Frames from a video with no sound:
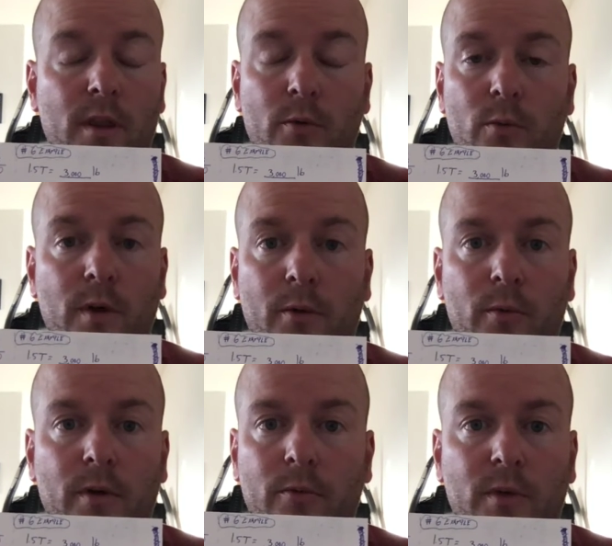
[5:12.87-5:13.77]

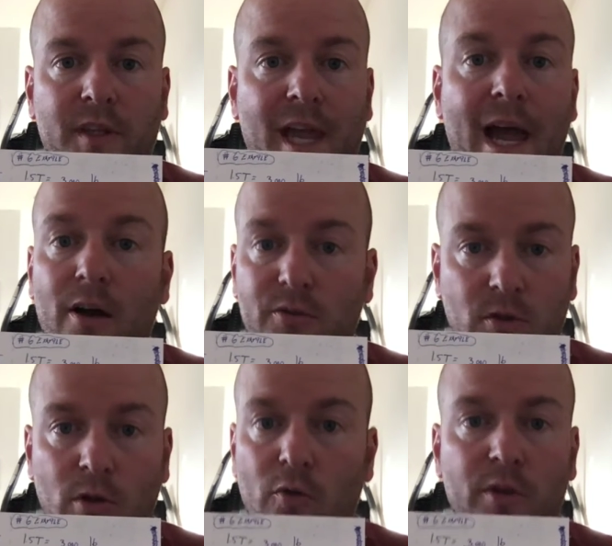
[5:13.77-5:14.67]
with cows
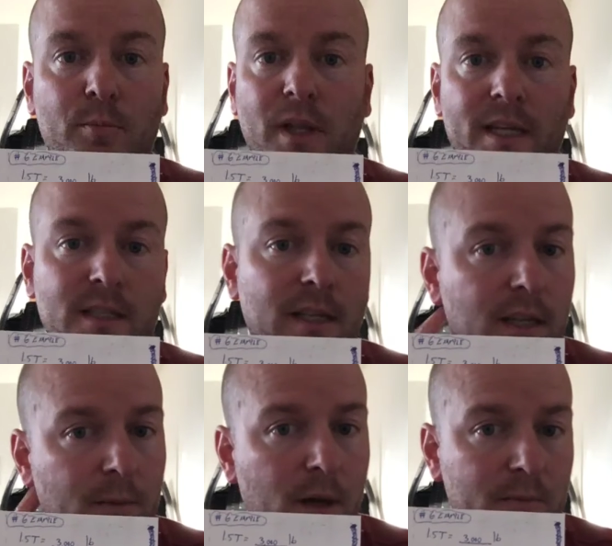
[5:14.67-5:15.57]
all over the place in
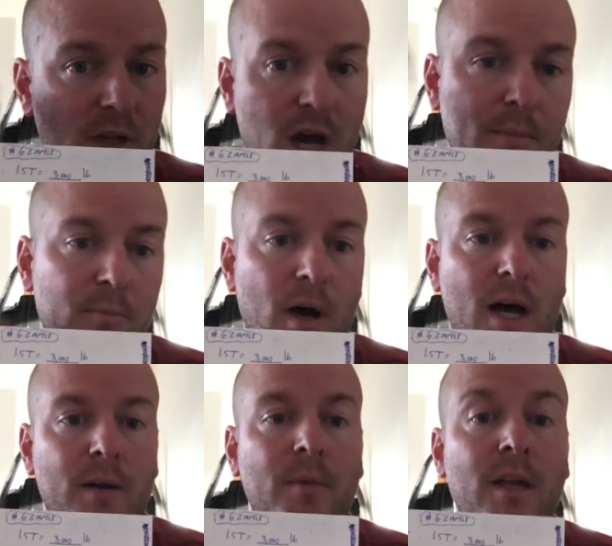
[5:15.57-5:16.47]
them, top and
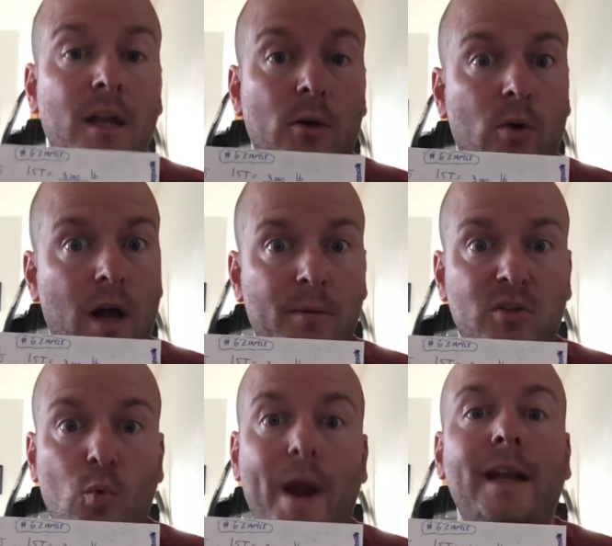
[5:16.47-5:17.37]
bottom. Well, how
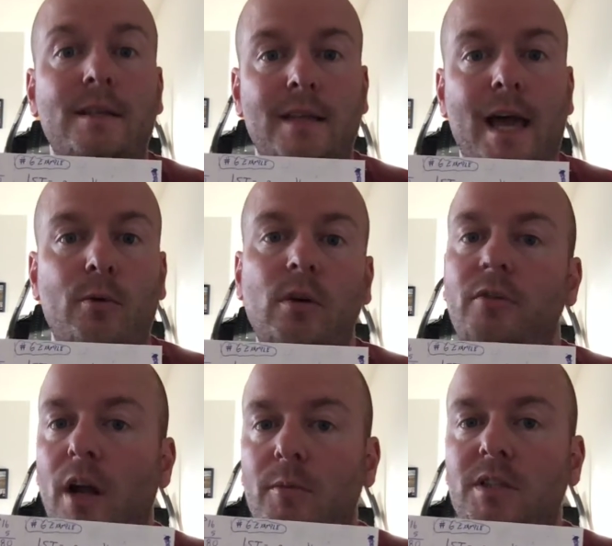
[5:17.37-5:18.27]
much weight is that? Well,
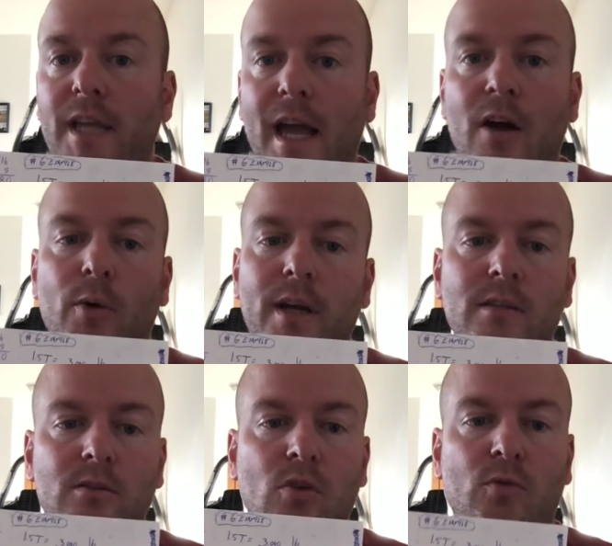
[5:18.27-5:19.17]
how much a cow weighs
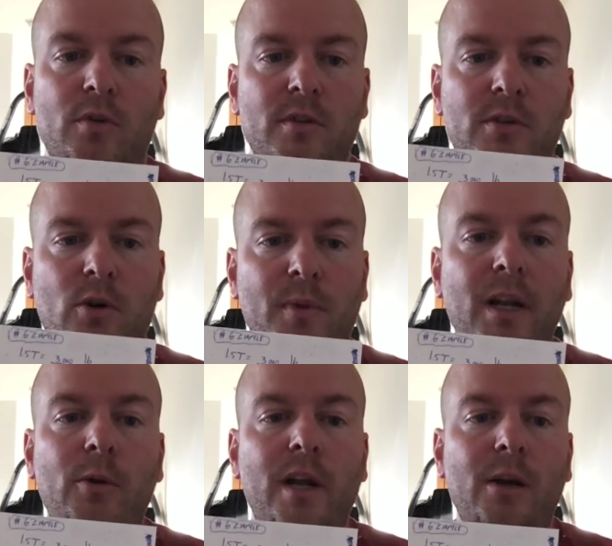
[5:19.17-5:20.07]
and so forth and so on. But
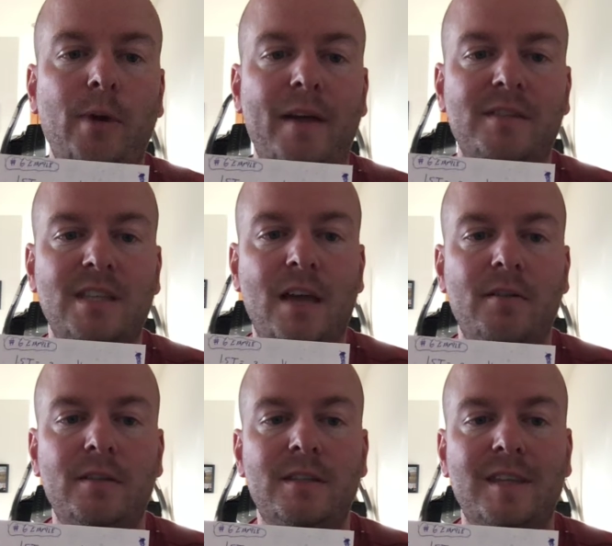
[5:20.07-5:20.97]
anyway, here we have
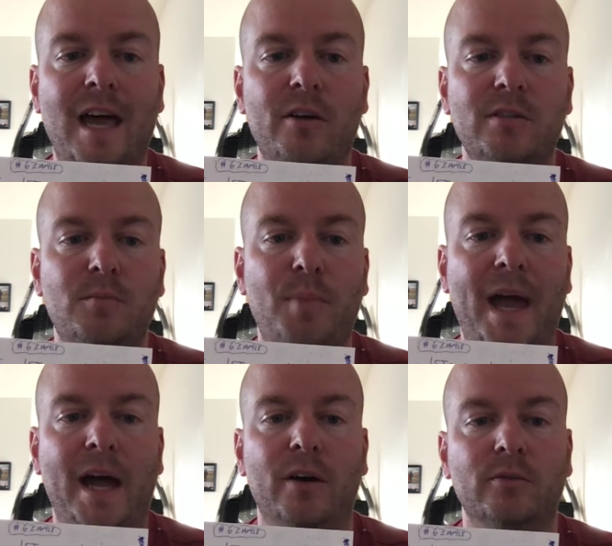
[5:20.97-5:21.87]
7,000
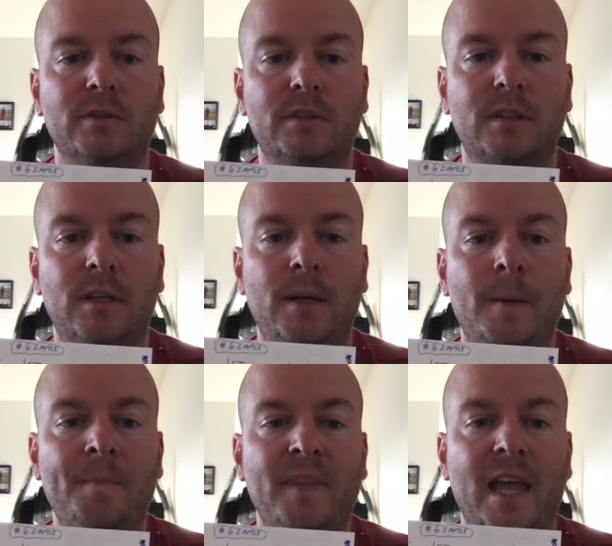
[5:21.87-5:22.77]
pounds,
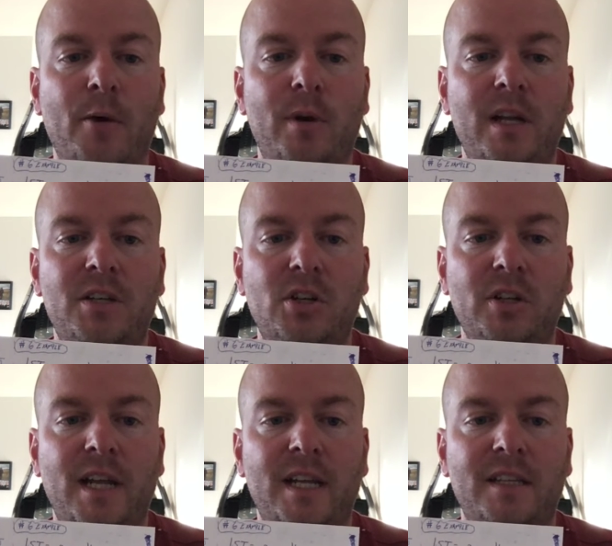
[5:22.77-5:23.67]
and we need to turn
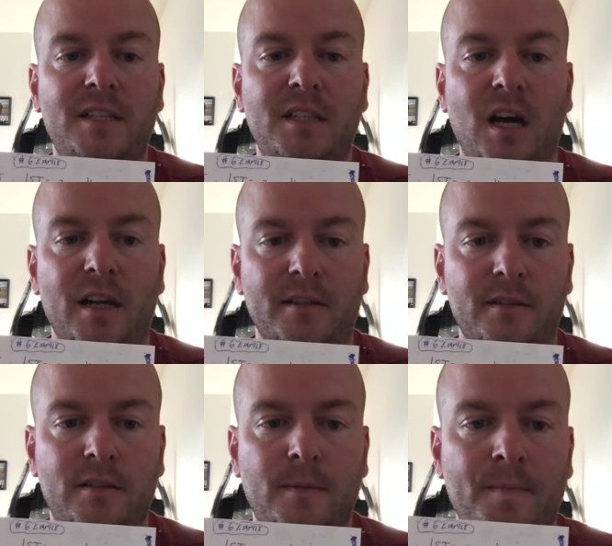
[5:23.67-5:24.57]
that into tons.